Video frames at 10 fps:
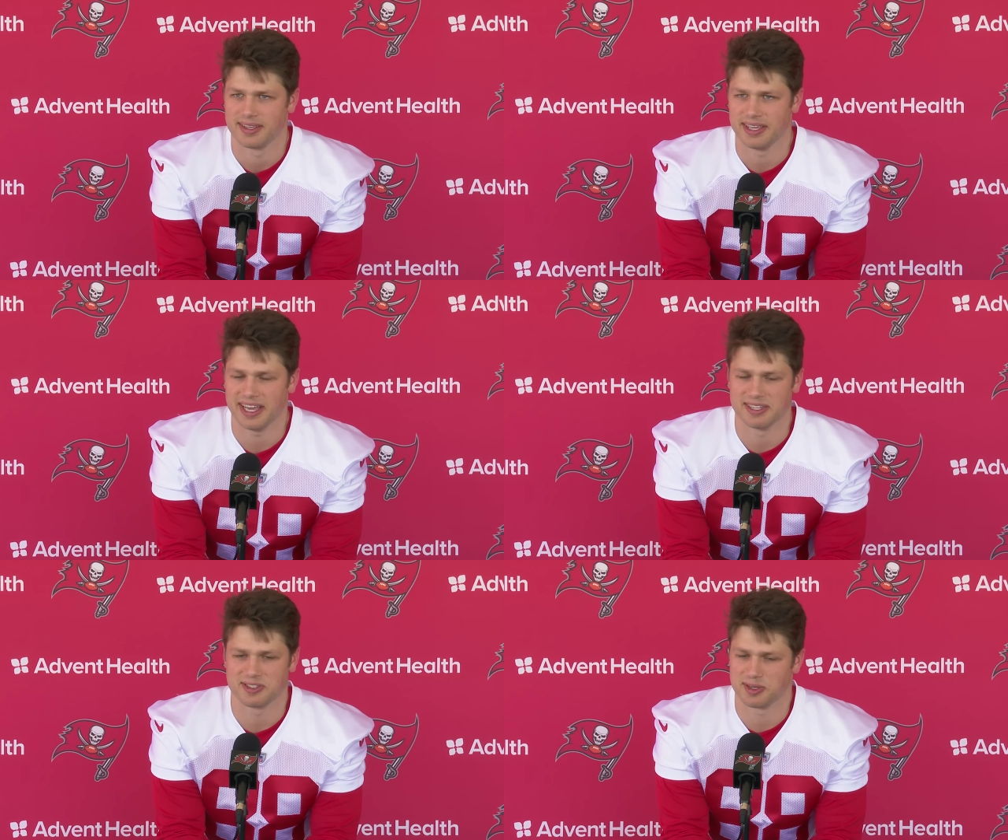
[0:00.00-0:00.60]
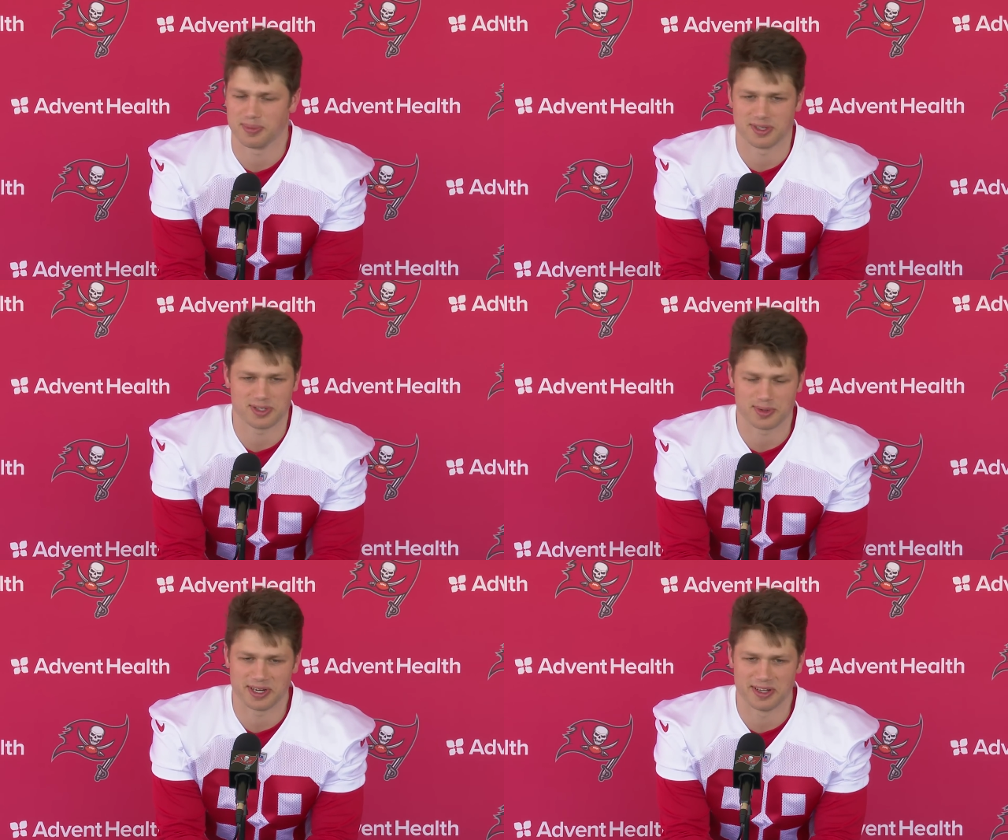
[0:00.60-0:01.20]
Yeah, it's super
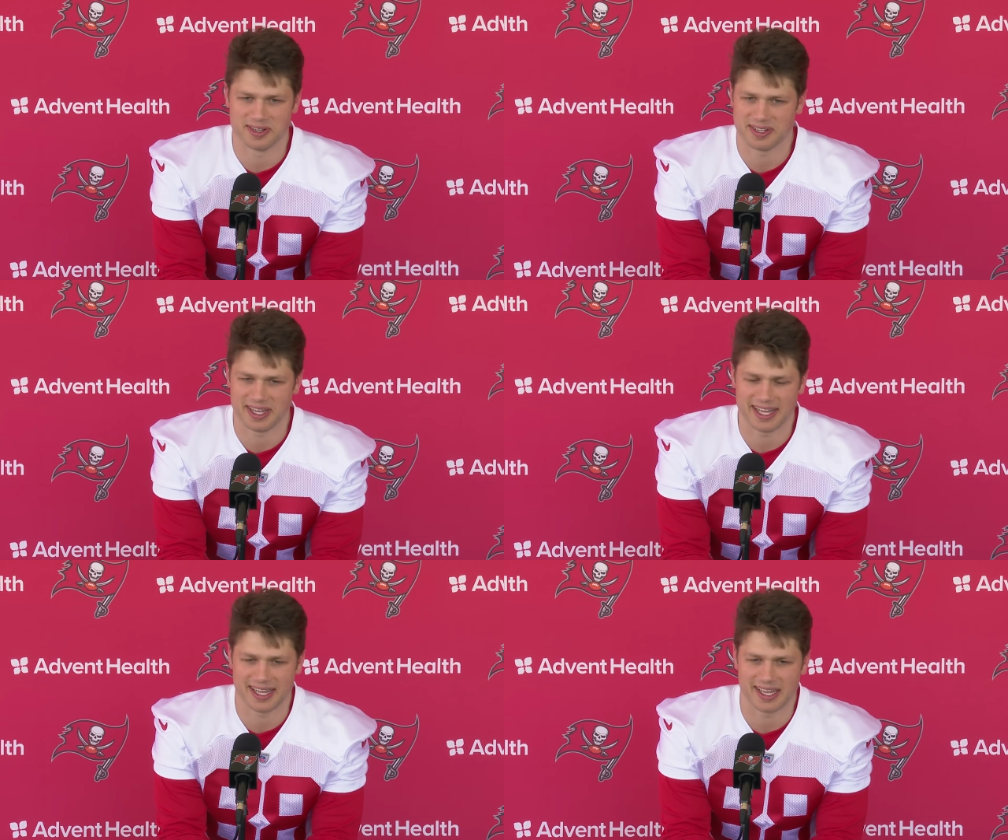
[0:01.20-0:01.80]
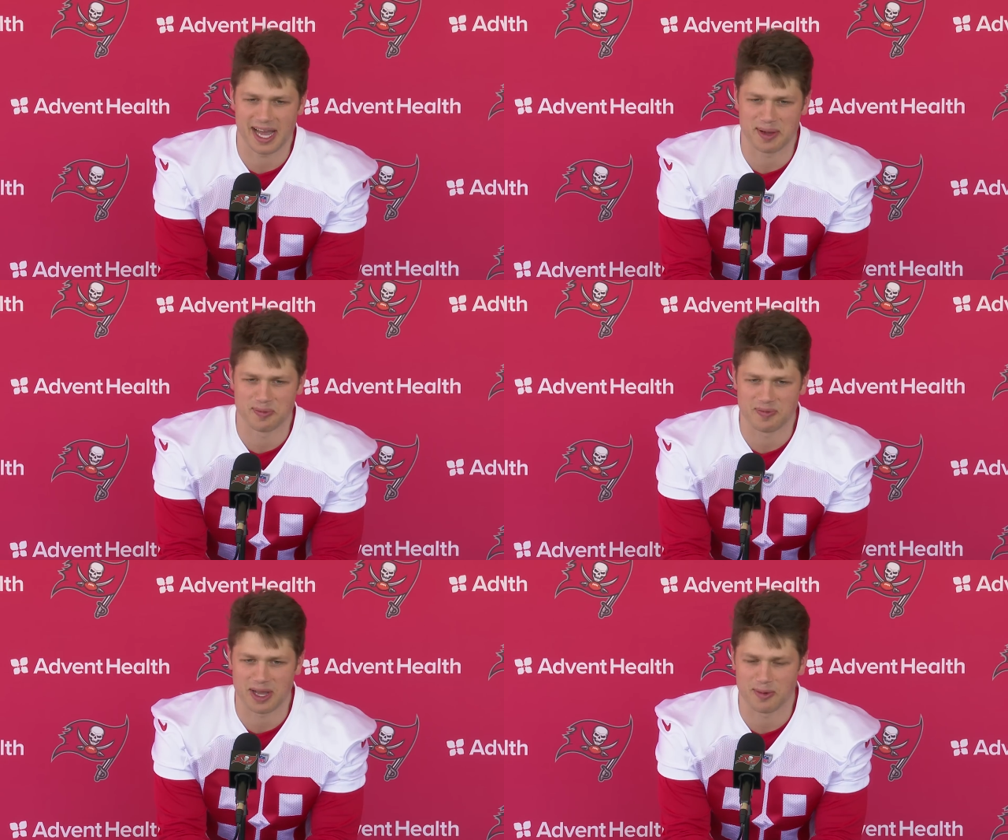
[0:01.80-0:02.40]
surreal.
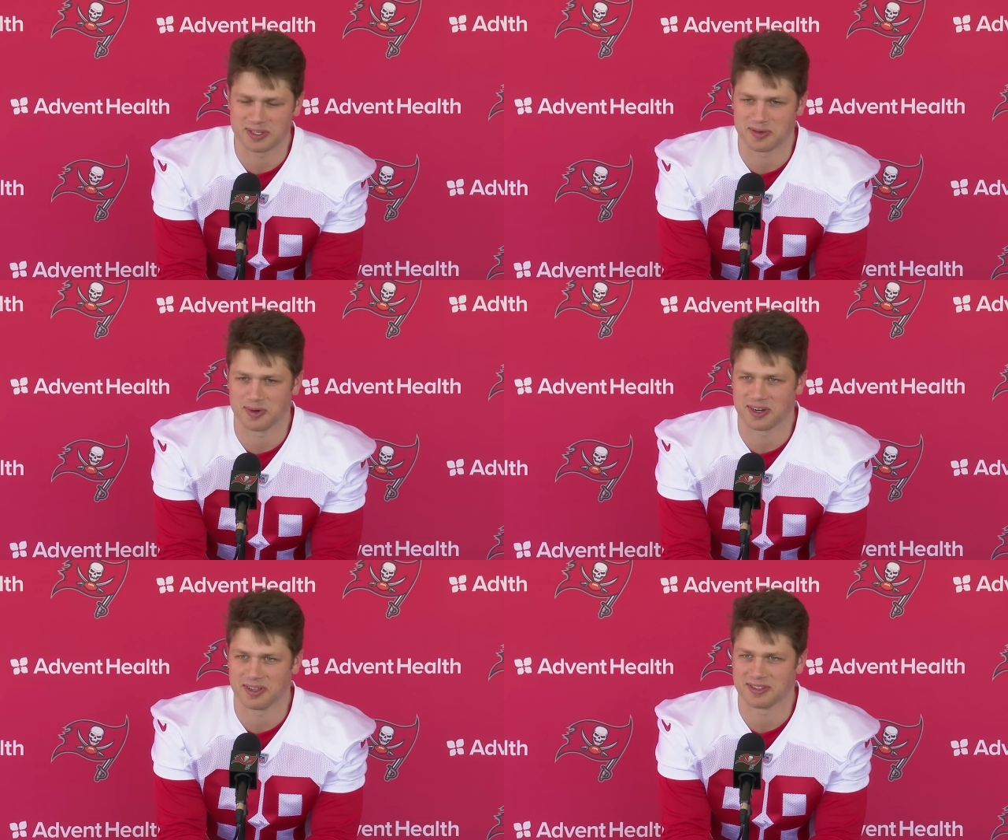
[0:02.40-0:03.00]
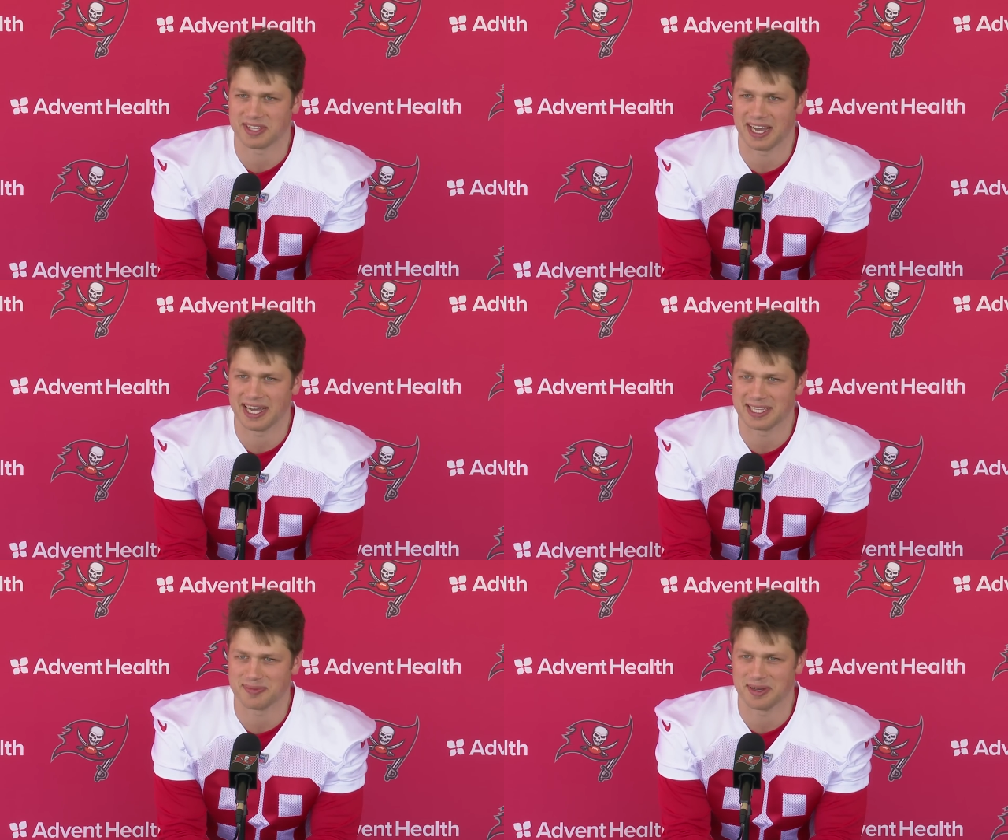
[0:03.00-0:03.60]
I wasn't one of those
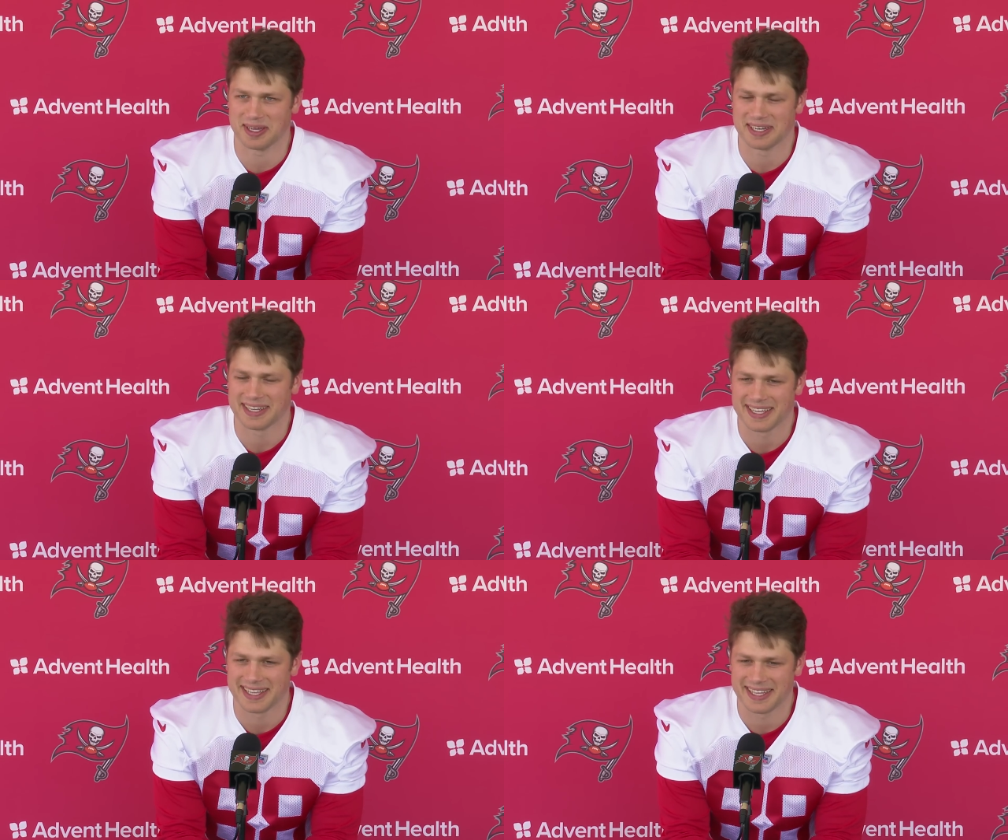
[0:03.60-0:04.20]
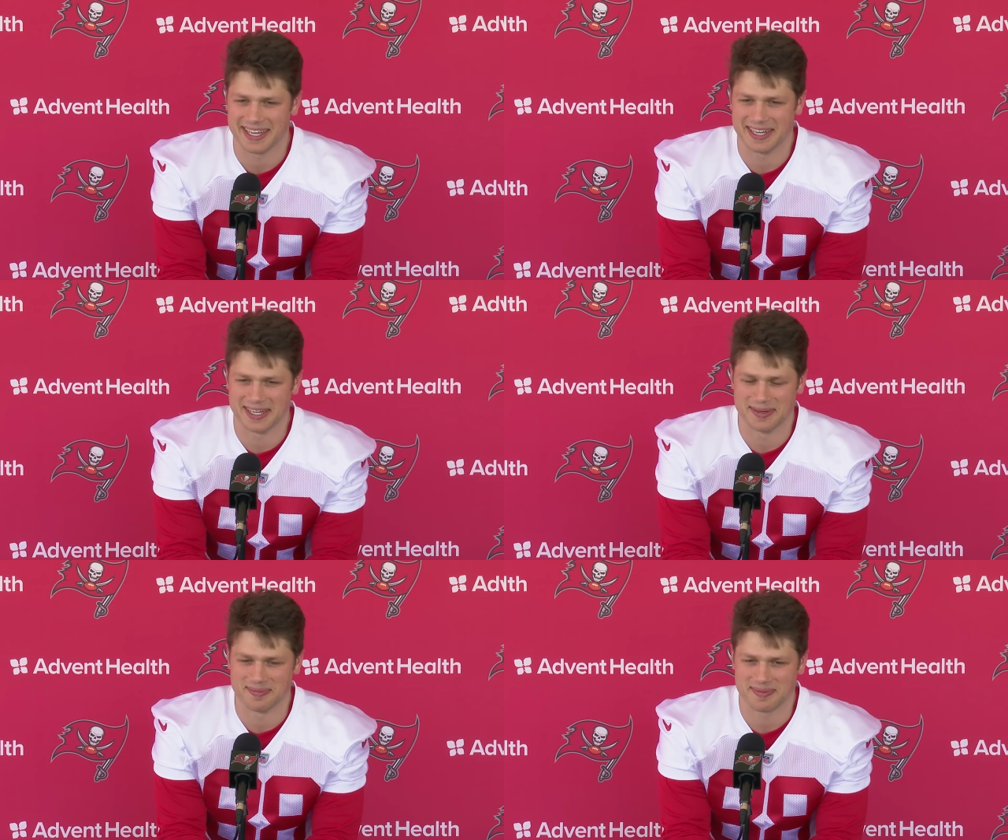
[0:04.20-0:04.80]
guys, but
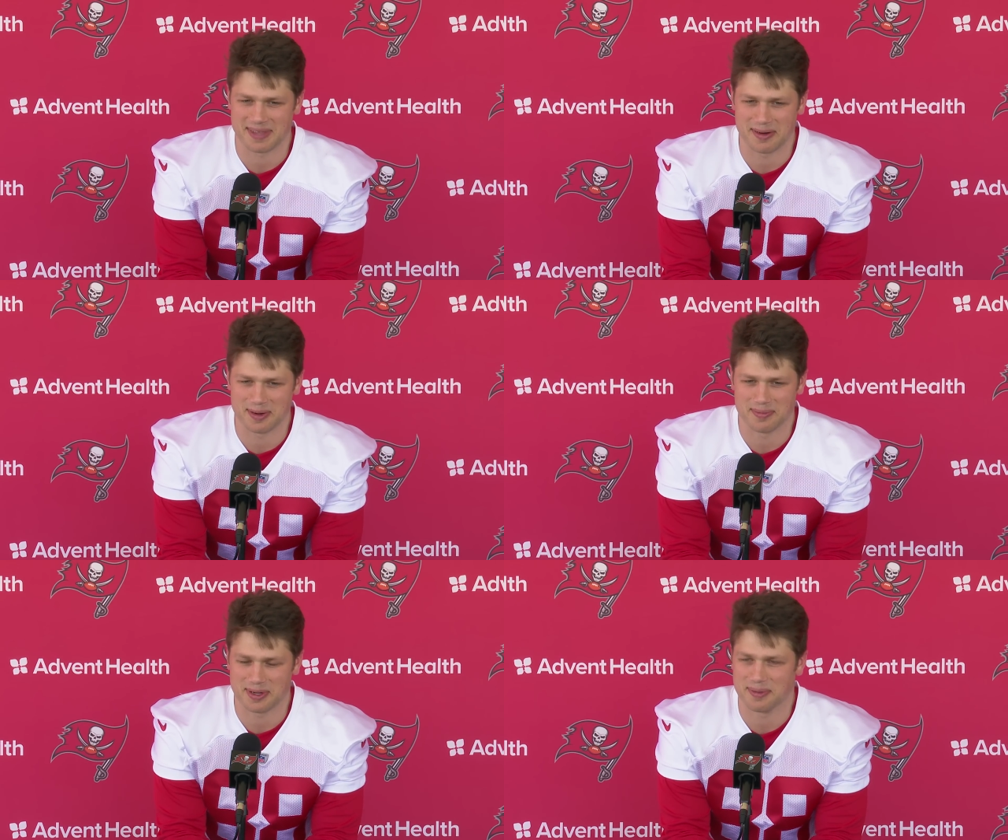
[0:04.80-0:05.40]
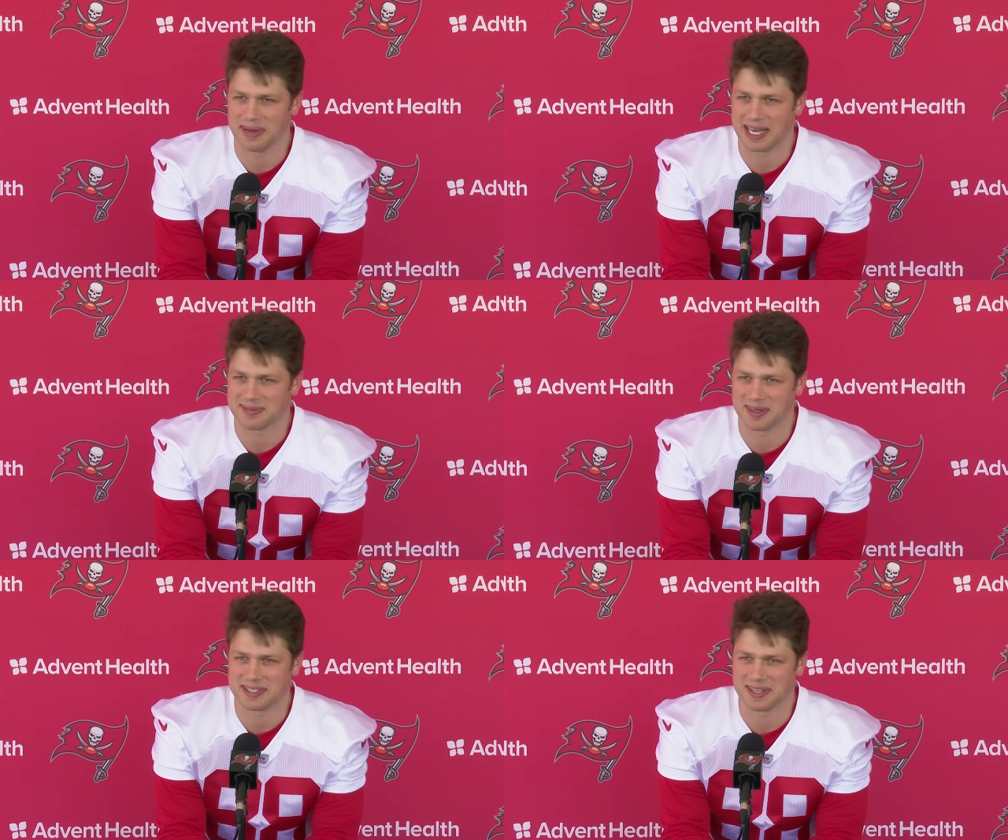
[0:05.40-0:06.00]
I wouldn't put it
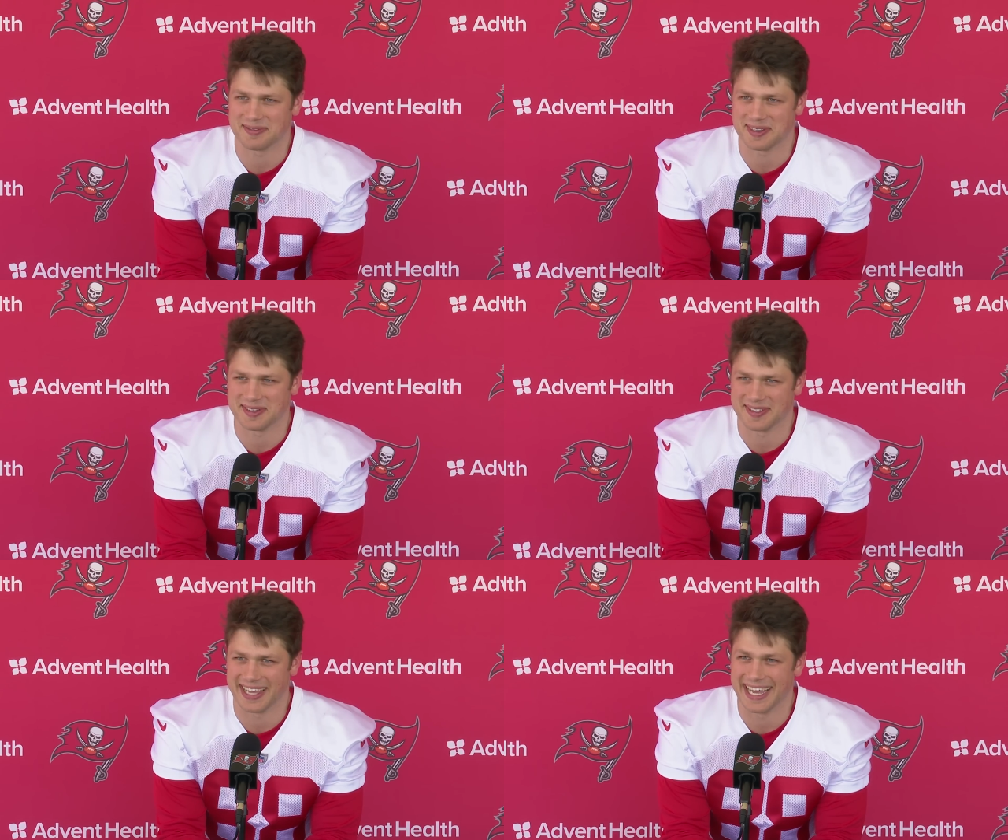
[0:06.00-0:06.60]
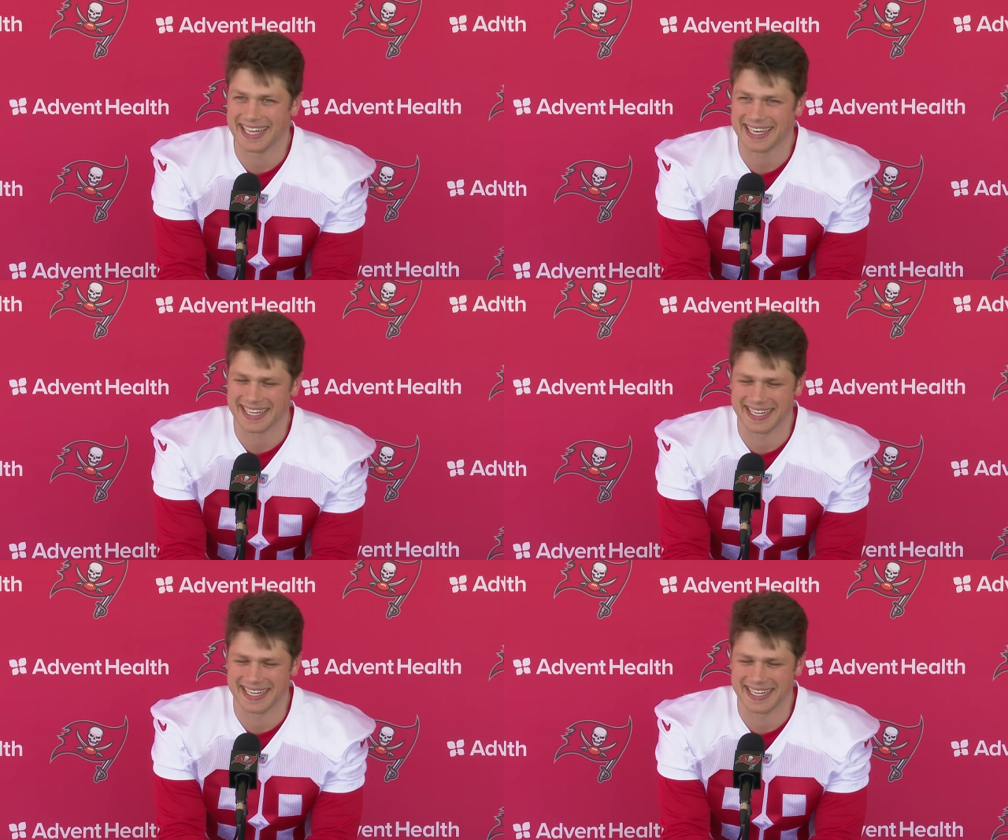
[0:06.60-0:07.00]
past myself to do that.